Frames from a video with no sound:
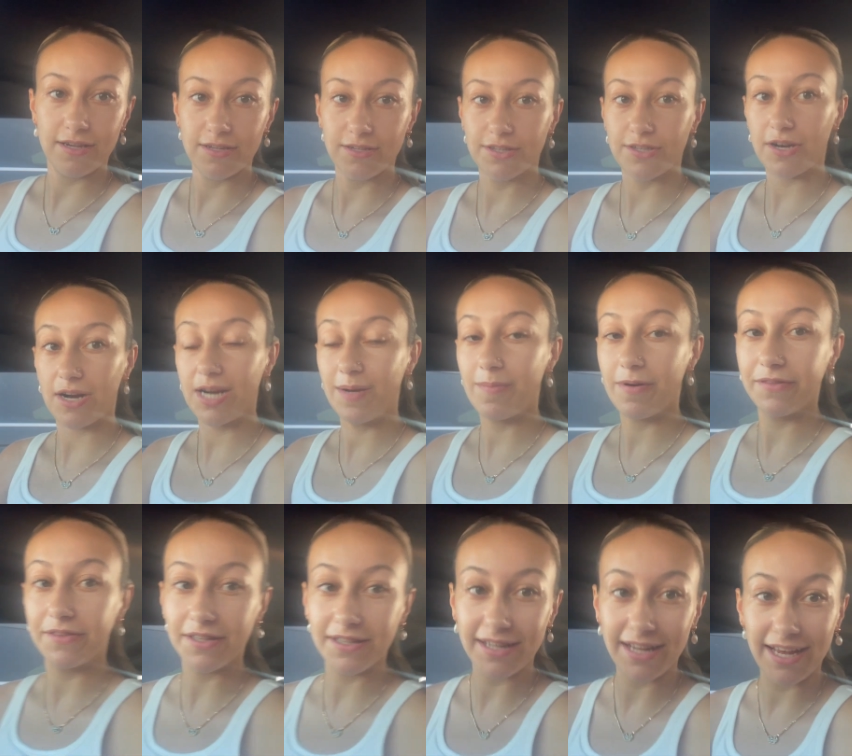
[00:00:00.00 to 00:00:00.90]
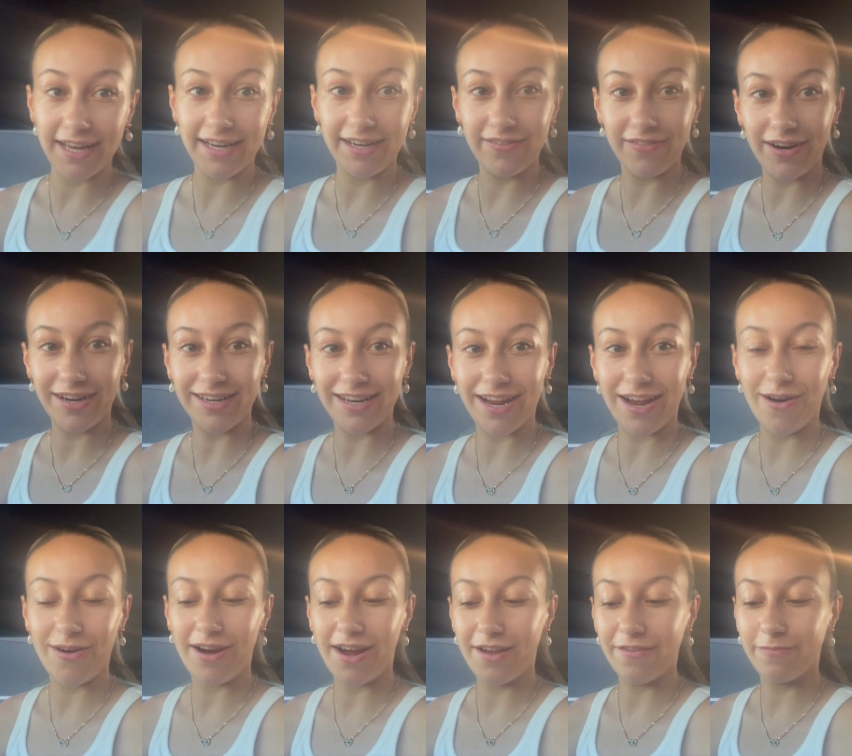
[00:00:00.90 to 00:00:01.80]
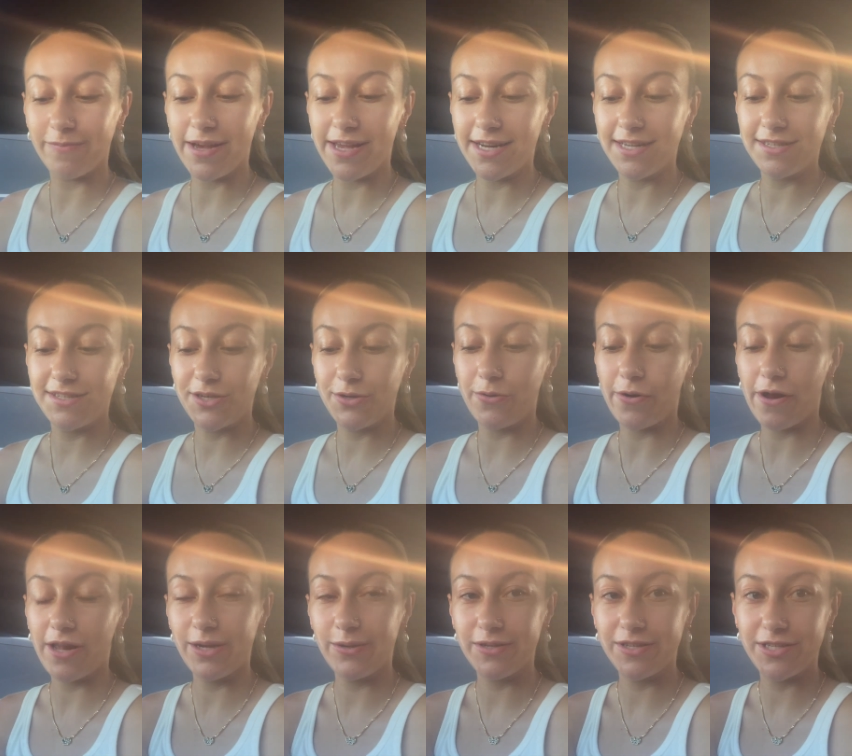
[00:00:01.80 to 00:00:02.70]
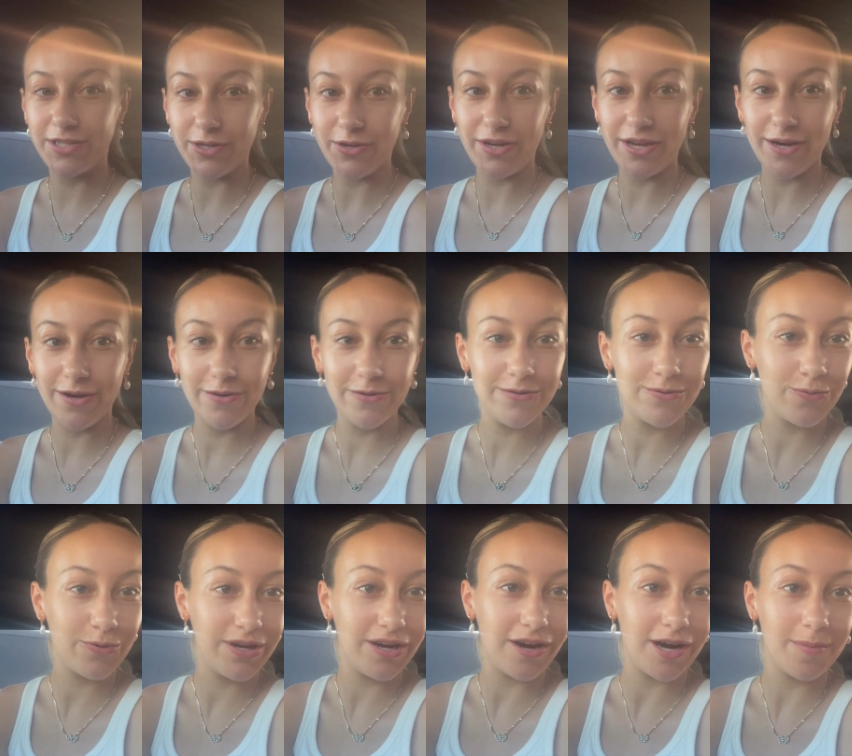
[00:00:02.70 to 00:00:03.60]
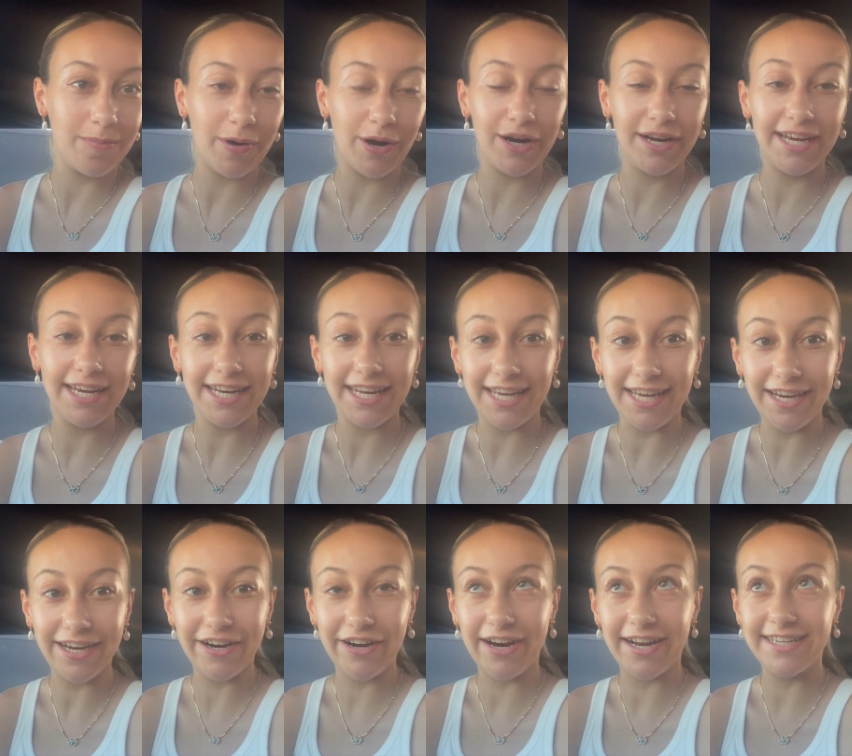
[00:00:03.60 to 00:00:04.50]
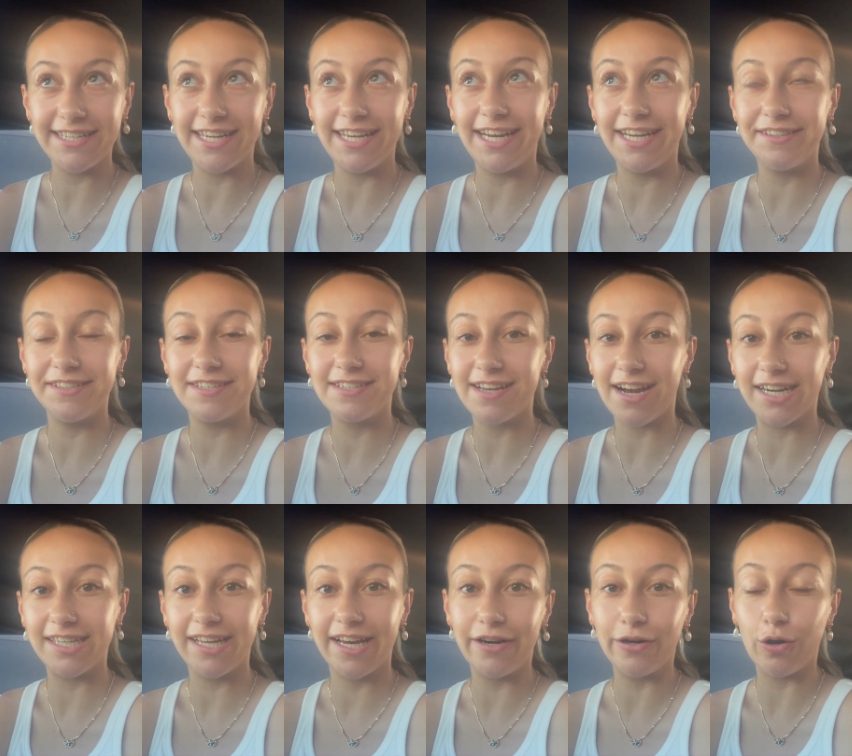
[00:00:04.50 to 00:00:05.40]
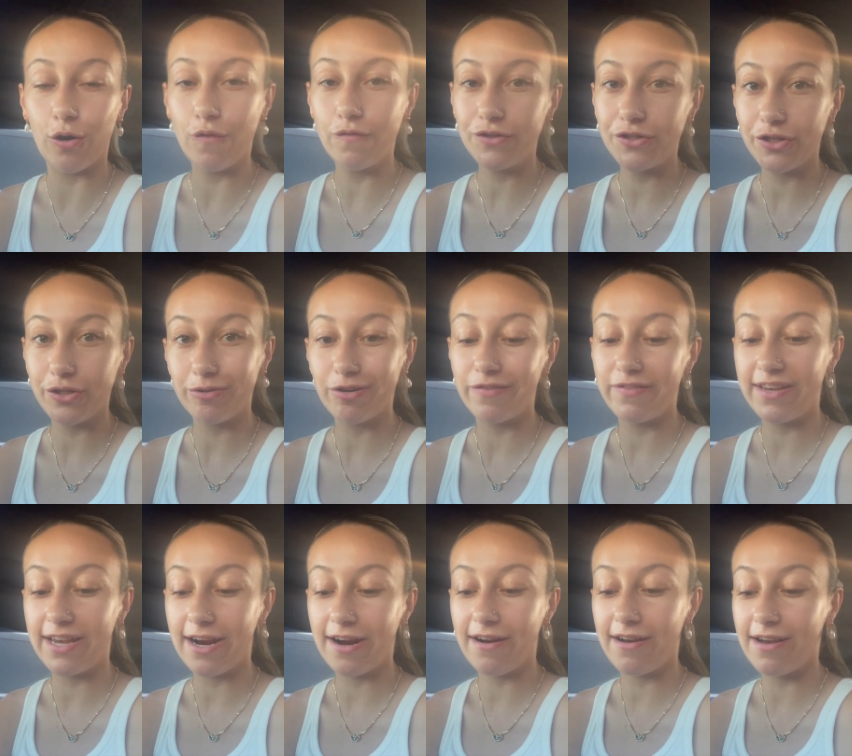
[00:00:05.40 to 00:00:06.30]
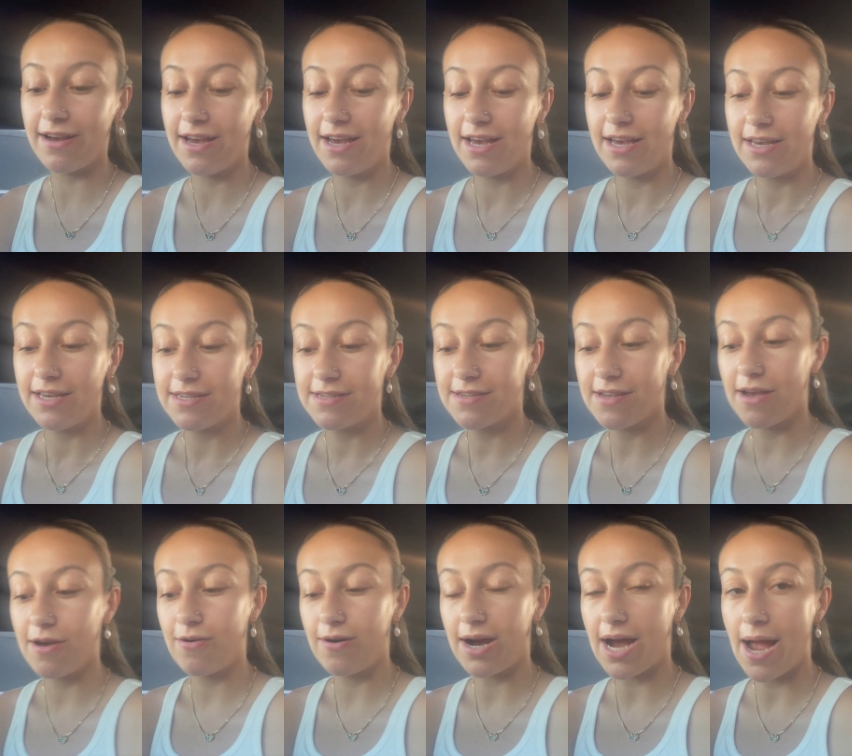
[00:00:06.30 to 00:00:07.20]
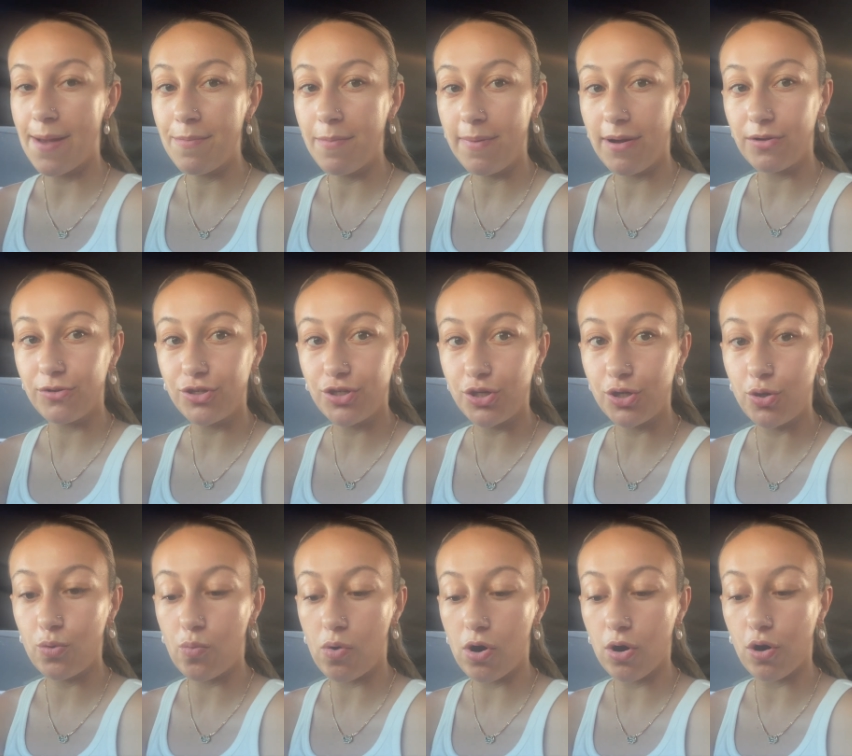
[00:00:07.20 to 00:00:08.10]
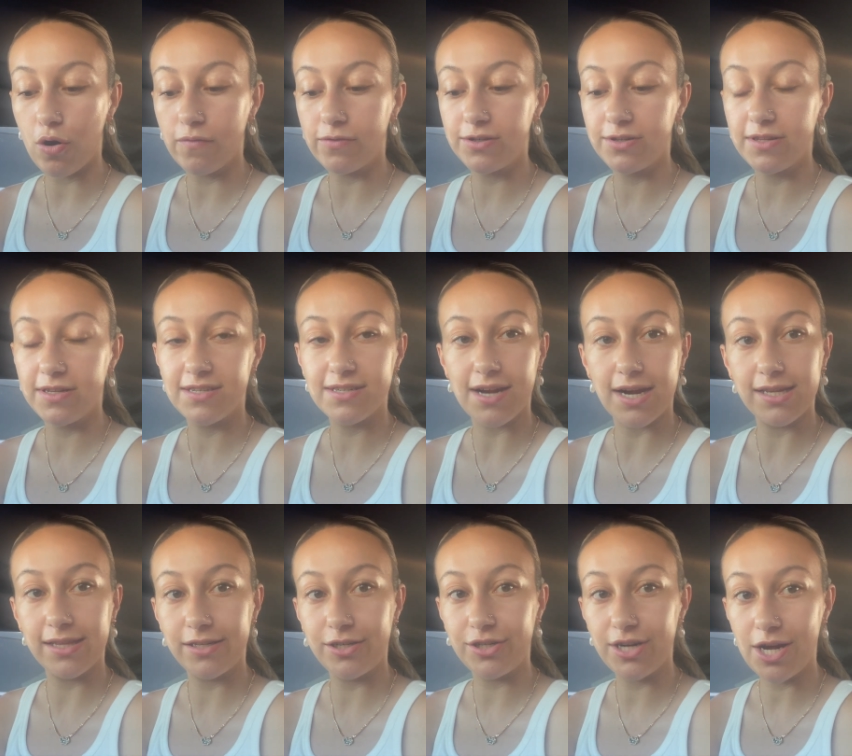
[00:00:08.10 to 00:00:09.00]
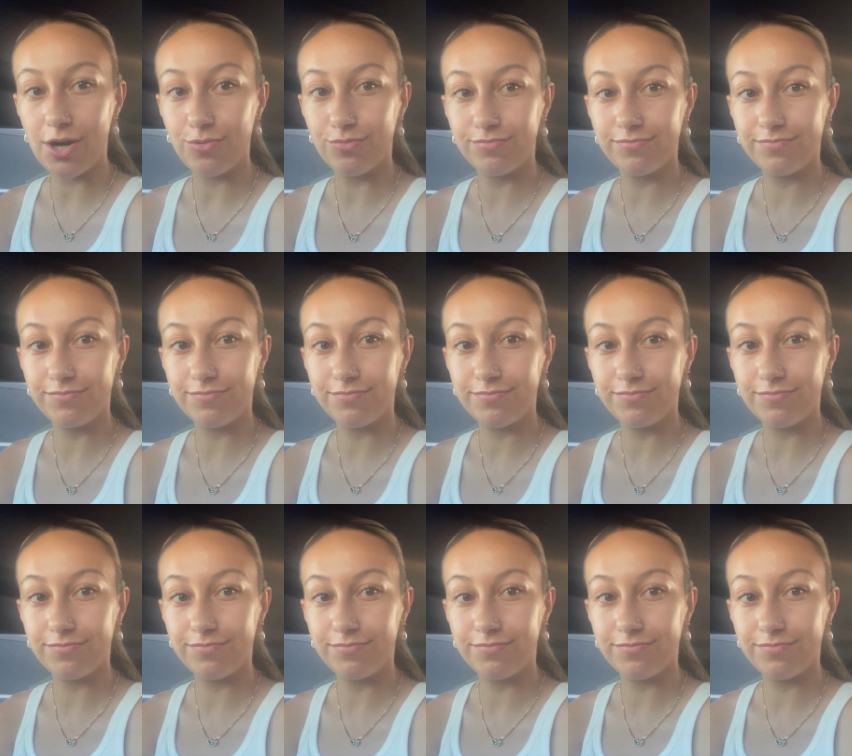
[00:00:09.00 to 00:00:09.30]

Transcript: Sorry about the lighting right now. I've made it to Hollywood Studios. We are parking here and taking the Skyliner over to the Riviera. So I'm about to walk over to the Skyliner now.